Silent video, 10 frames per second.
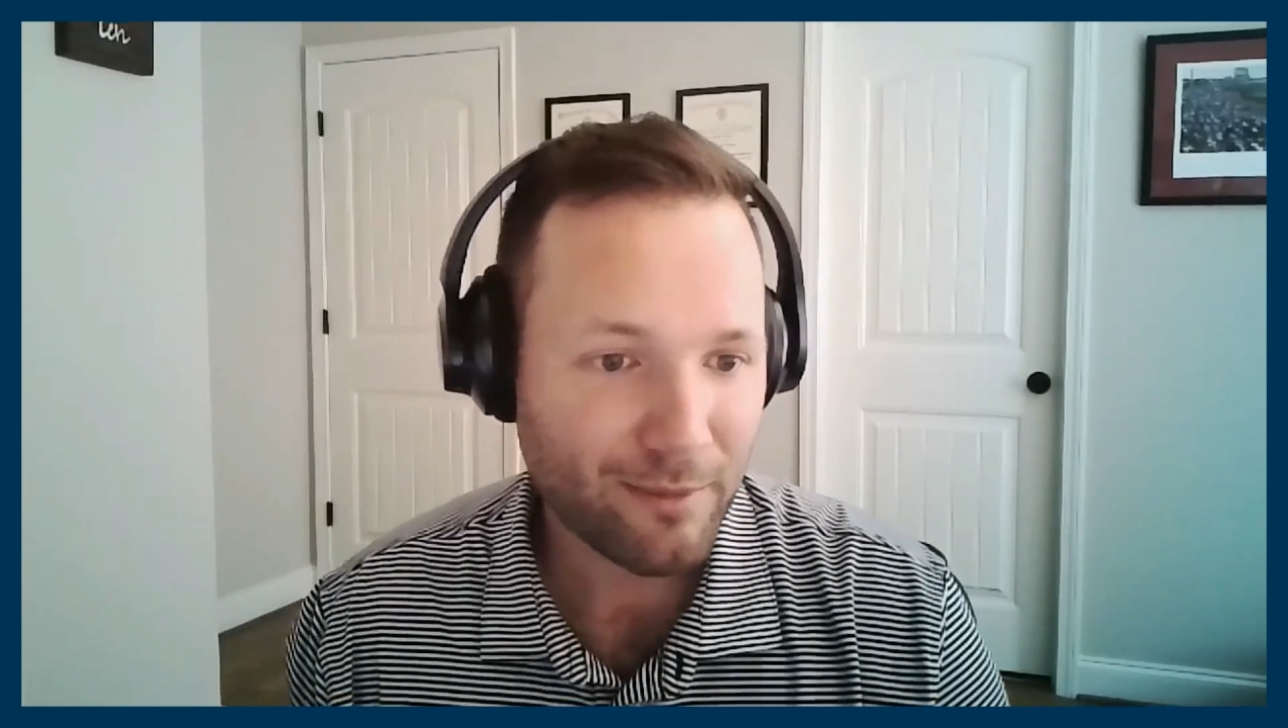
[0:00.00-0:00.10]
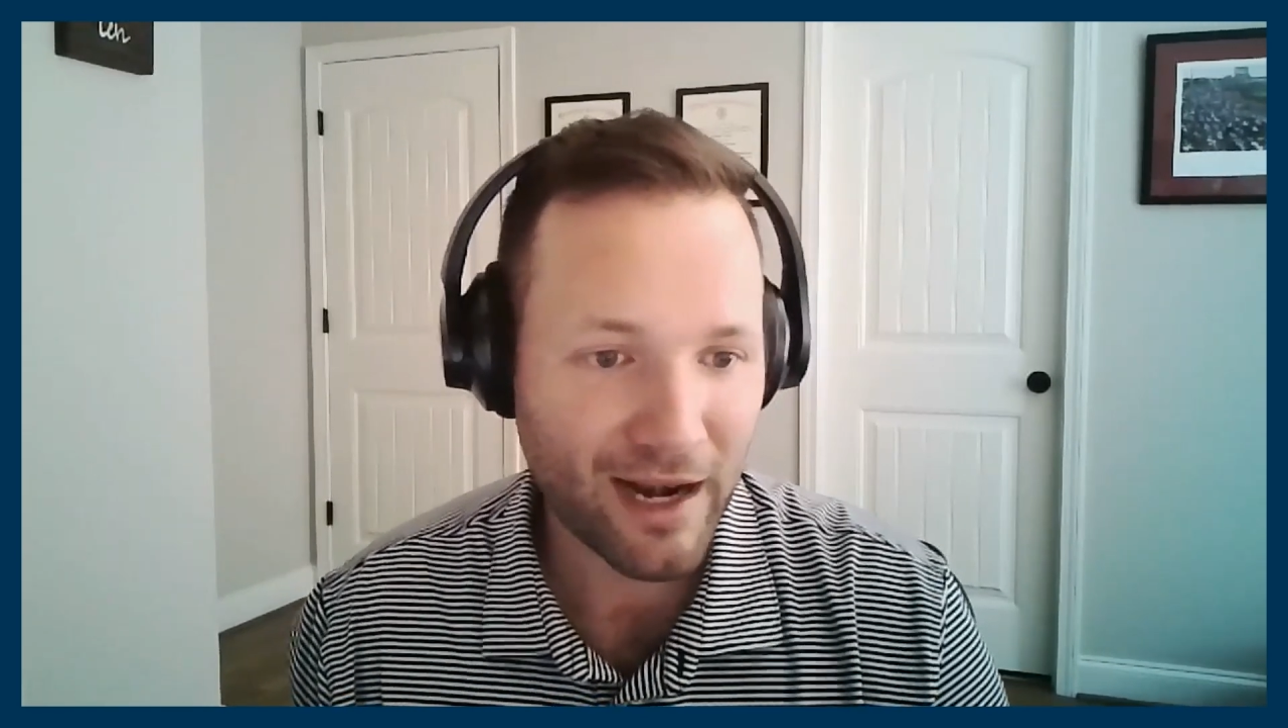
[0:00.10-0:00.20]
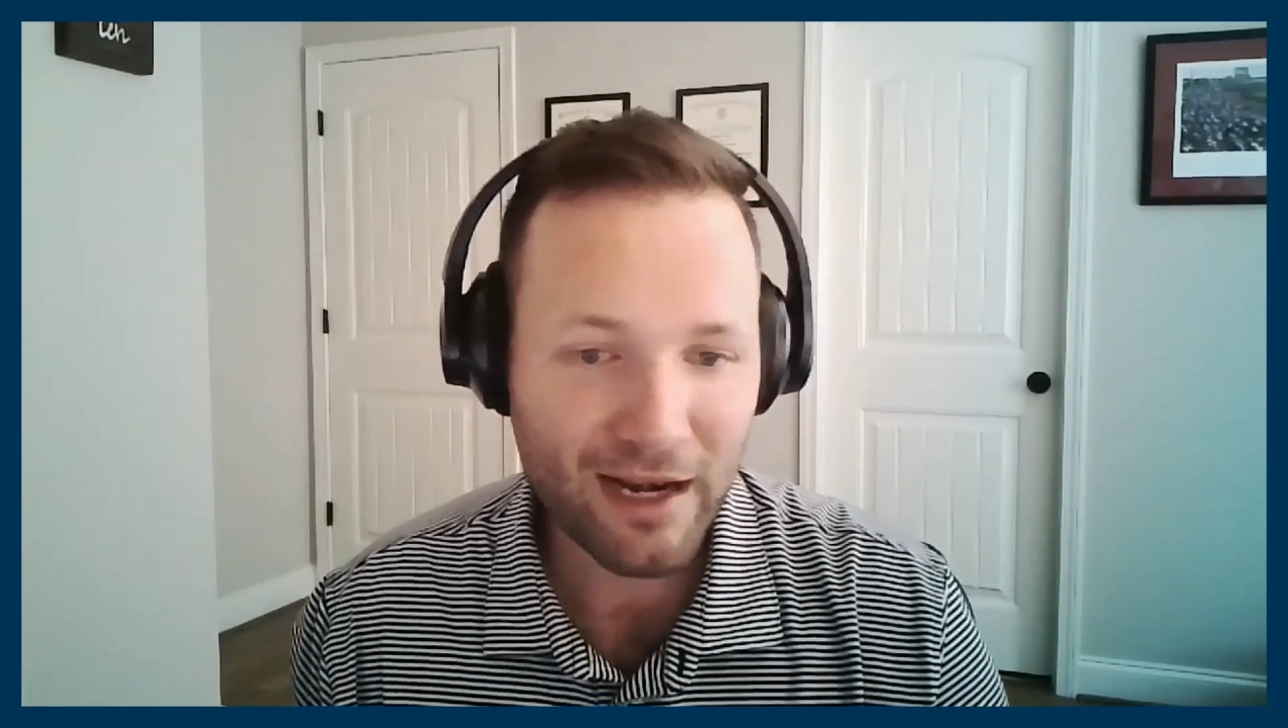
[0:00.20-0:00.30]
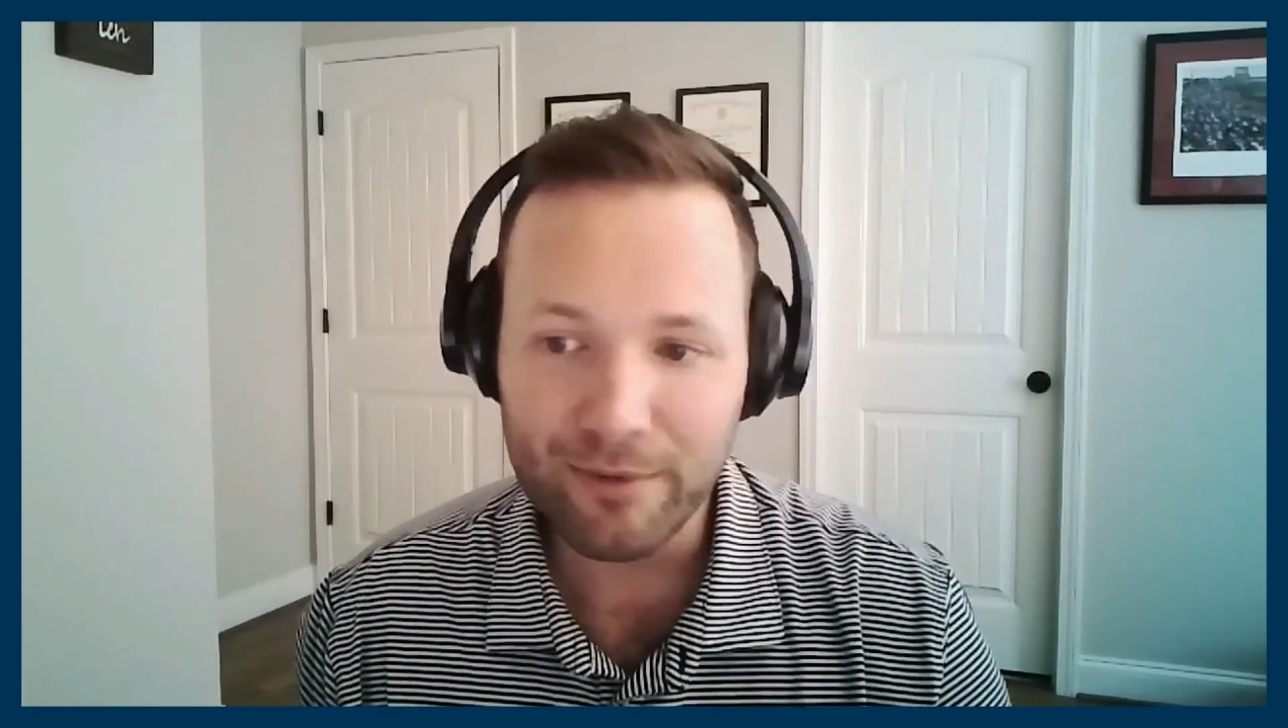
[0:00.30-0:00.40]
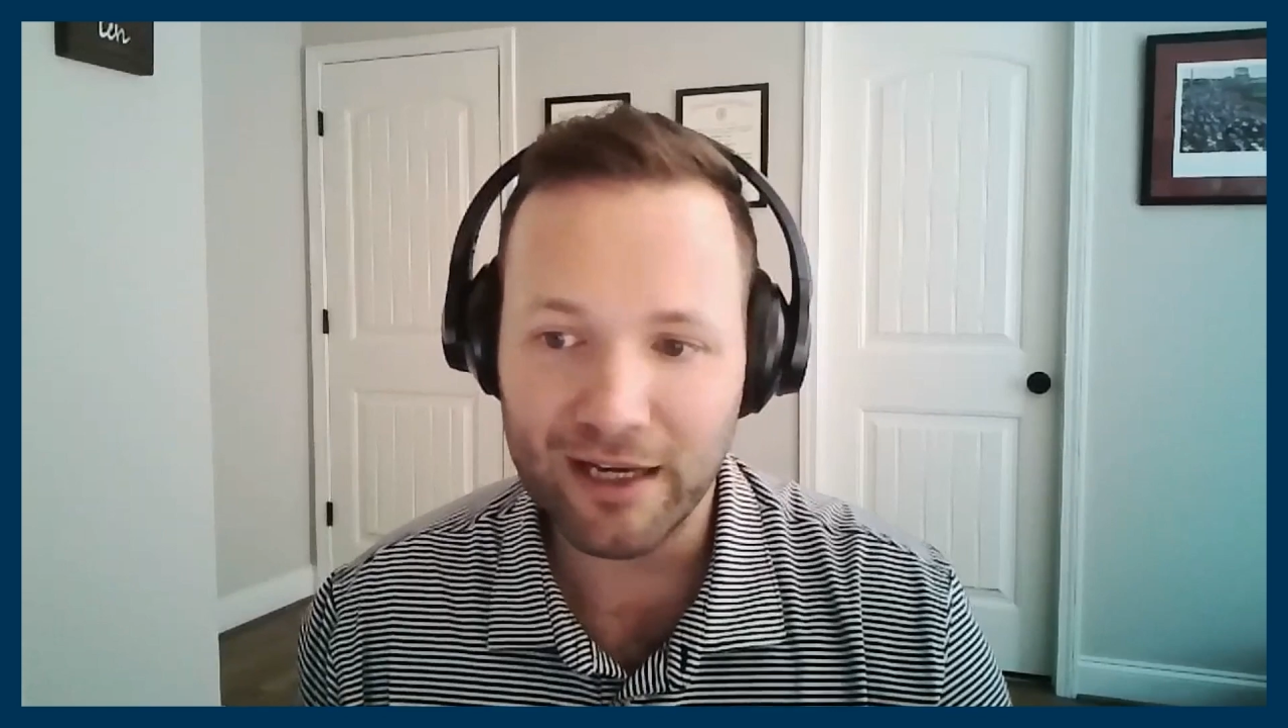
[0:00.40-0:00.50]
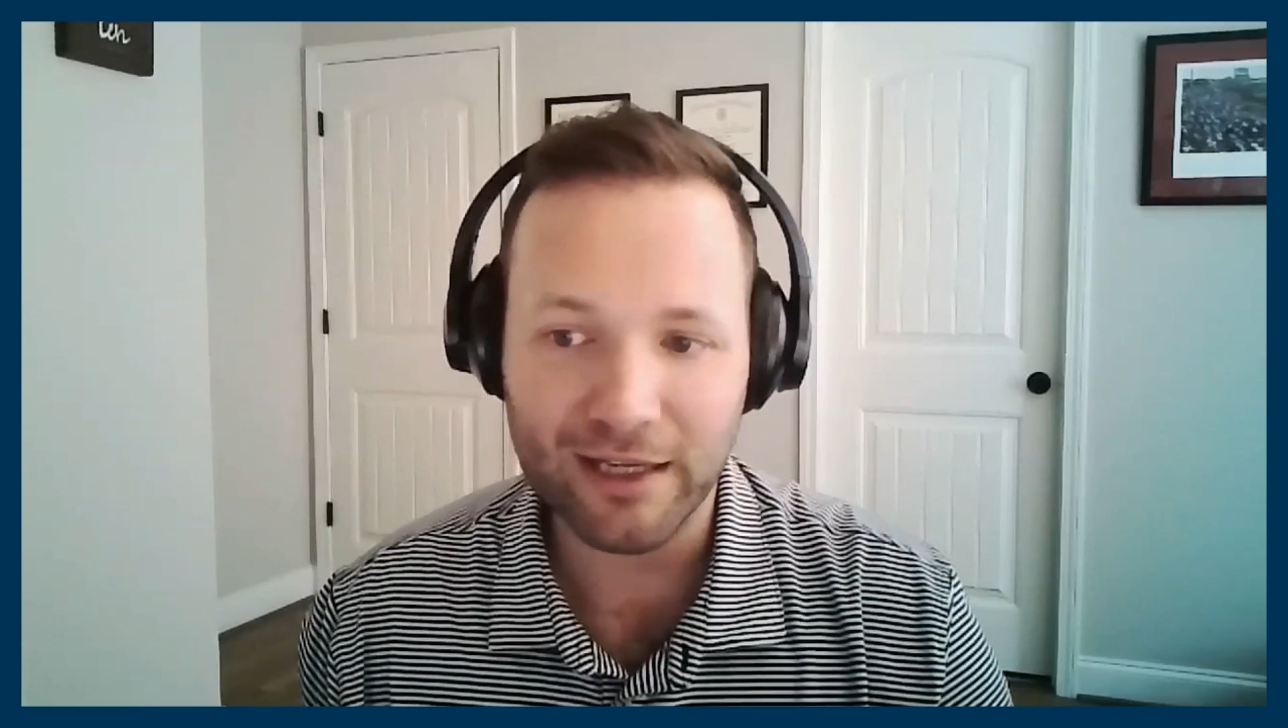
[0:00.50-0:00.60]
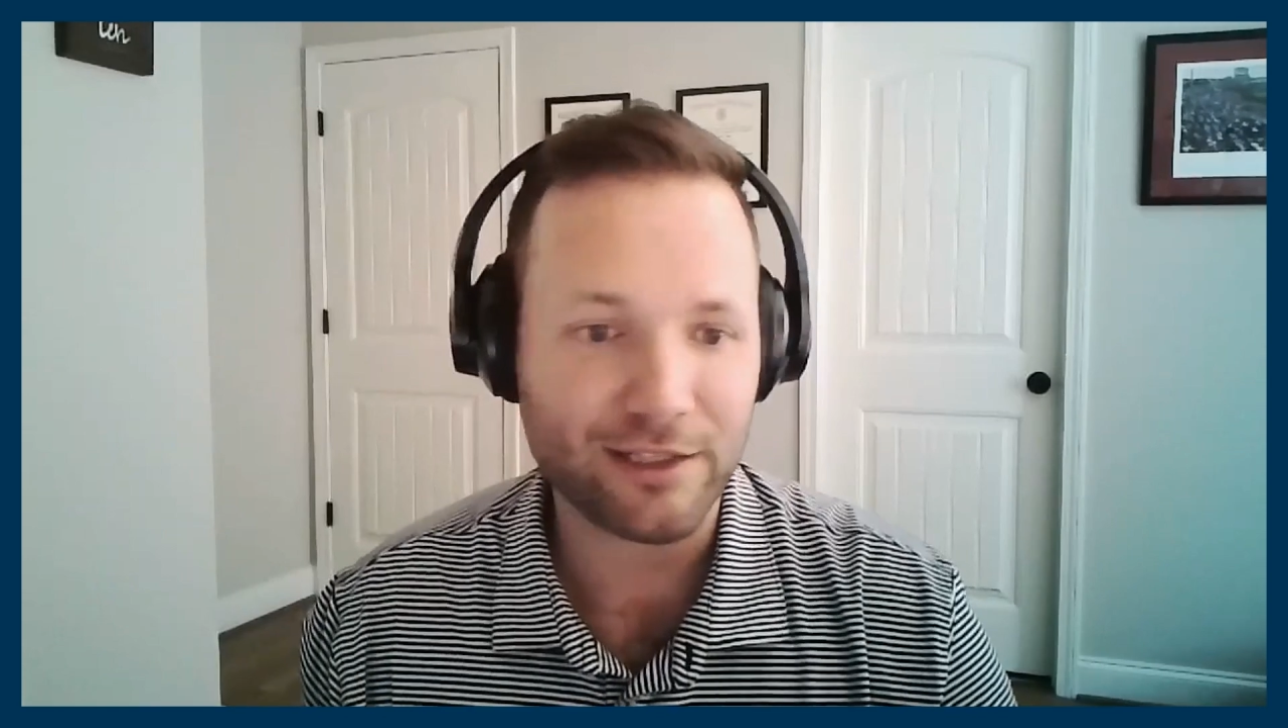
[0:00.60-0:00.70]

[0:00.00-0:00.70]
But I ended up getting